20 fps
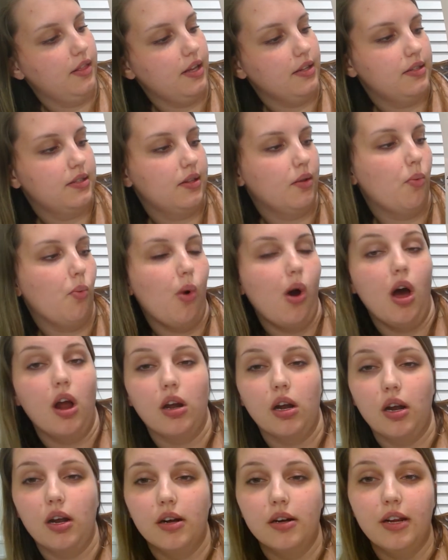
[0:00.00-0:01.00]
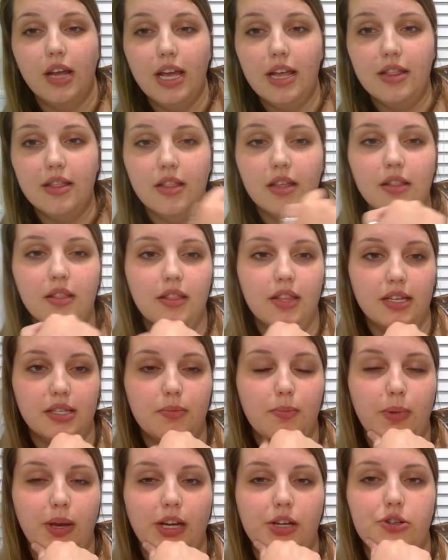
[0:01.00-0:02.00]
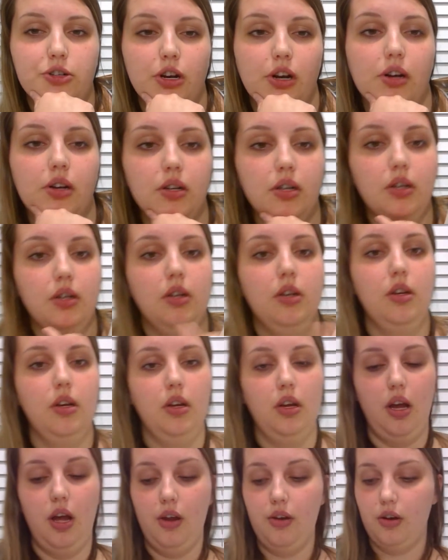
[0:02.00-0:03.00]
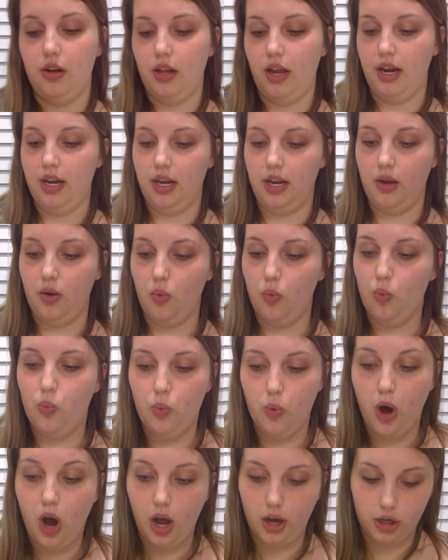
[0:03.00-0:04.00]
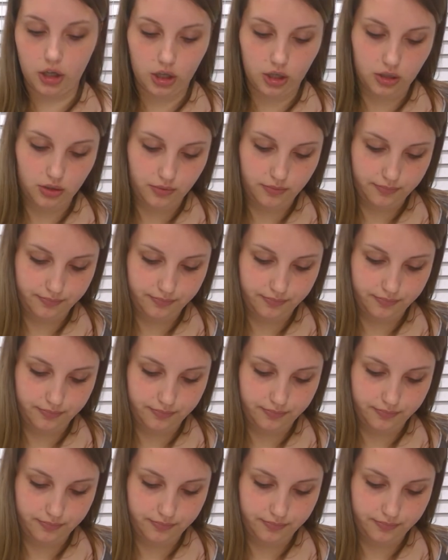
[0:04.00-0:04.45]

That's the water in this picture. Underlining water.